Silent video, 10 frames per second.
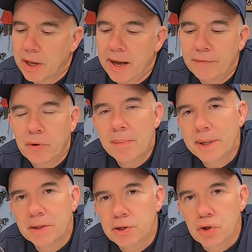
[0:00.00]
After I
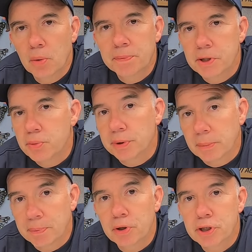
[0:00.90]
made the soap dish with the
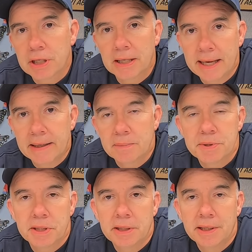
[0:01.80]
personal items
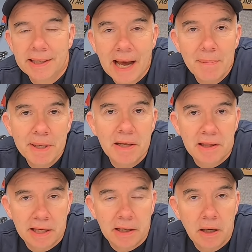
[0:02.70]
in it, it got me to
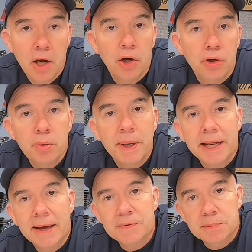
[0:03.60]
think. You might
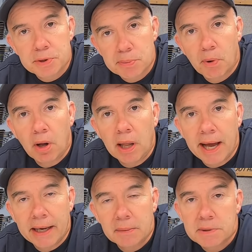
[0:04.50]
have some small
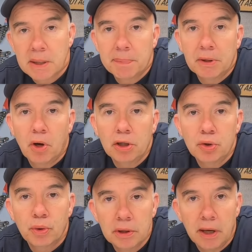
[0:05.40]
items that belong
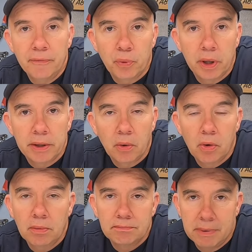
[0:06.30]
to a loved one,
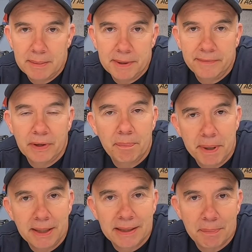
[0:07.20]
or maybe even a
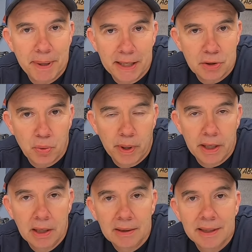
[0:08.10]
pet that passed away,
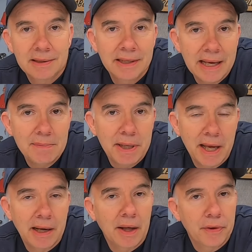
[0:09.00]
like the name
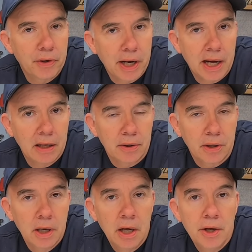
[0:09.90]
tag on their collar.
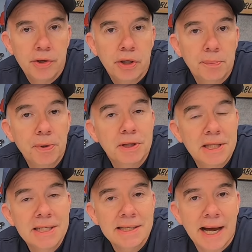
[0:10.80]
You can put
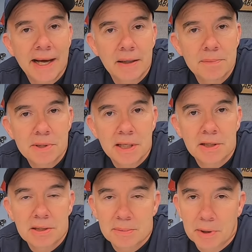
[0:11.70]
these items
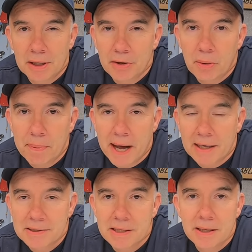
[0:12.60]
into some clear
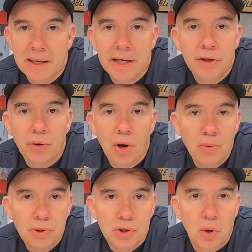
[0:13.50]
epoxy in your
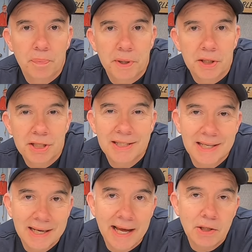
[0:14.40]
own soap dish. It's a
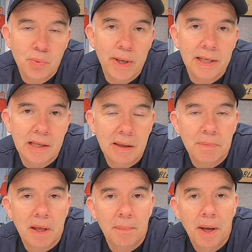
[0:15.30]
nice way to keep
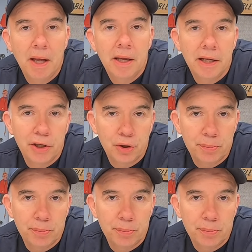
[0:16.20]
them in your